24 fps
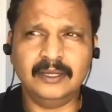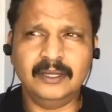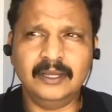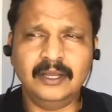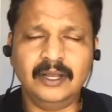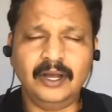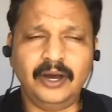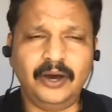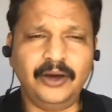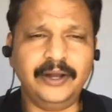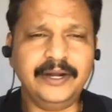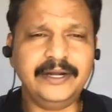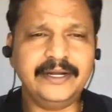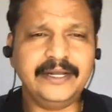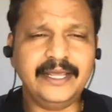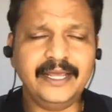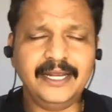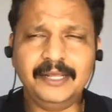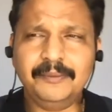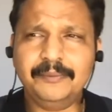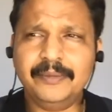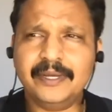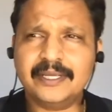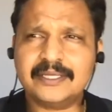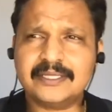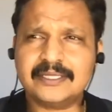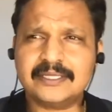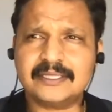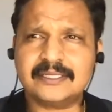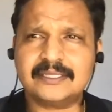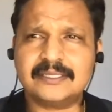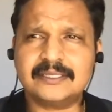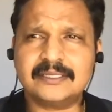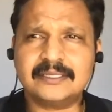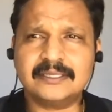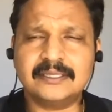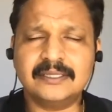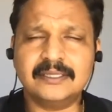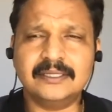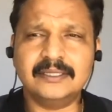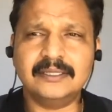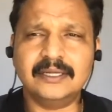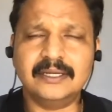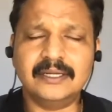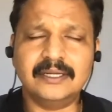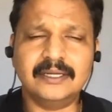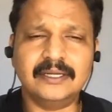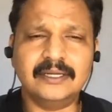On a daily basis,
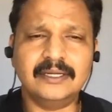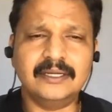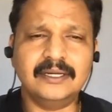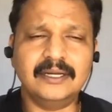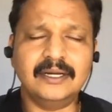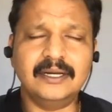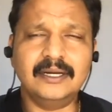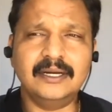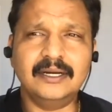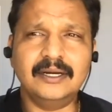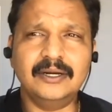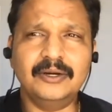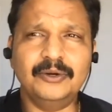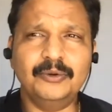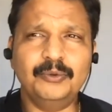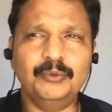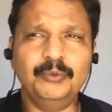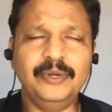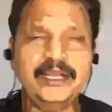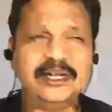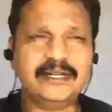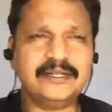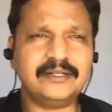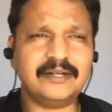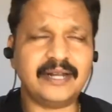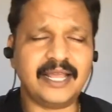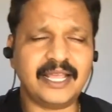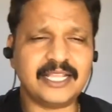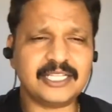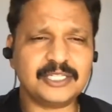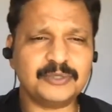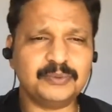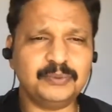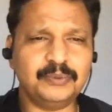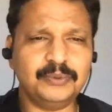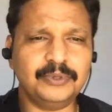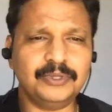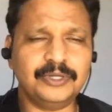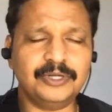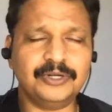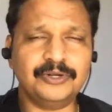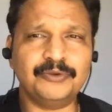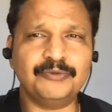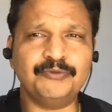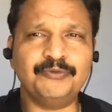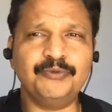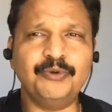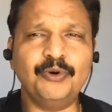we
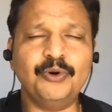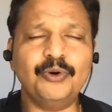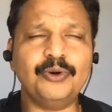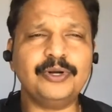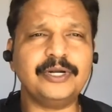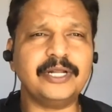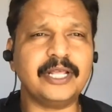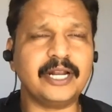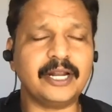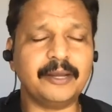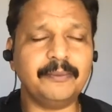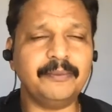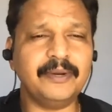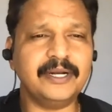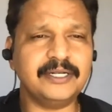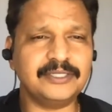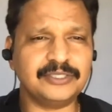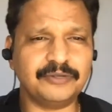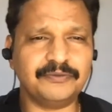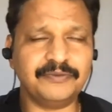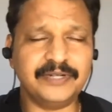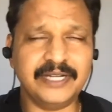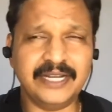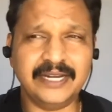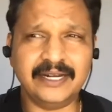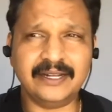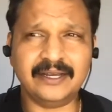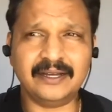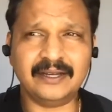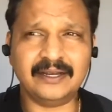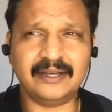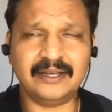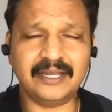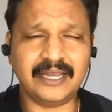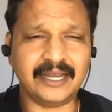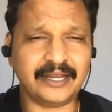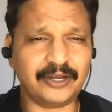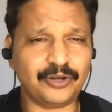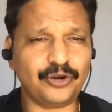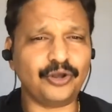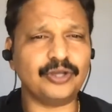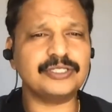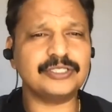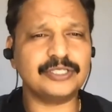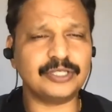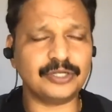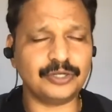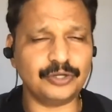transfer 4 terabytes of data
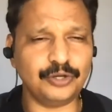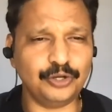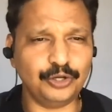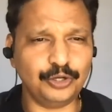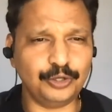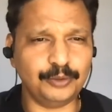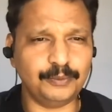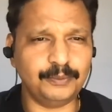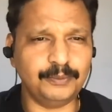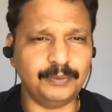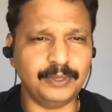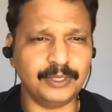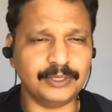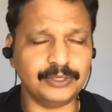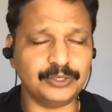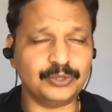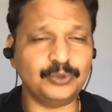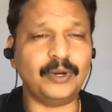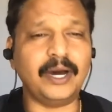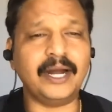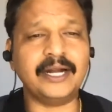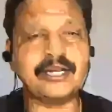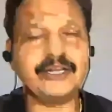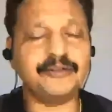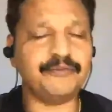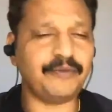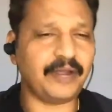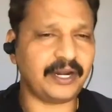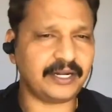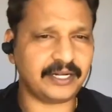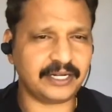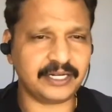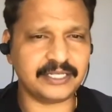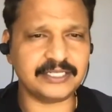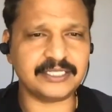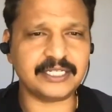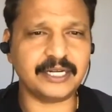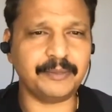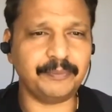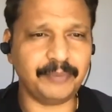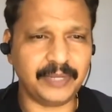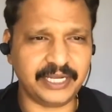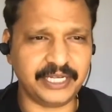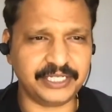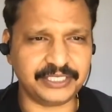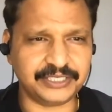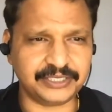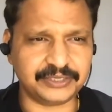across the globe through Artifactory's
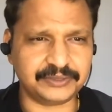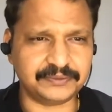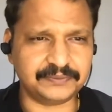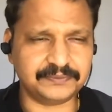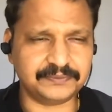replication.